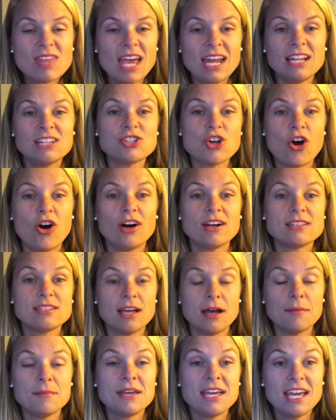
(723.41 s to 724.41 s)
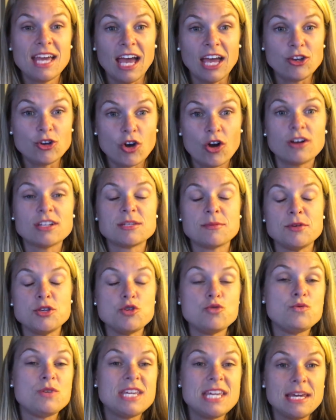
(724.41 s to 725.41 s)
and it's awesome and you're awesome
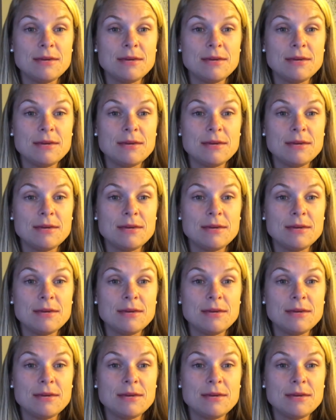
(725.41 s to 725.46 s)
but you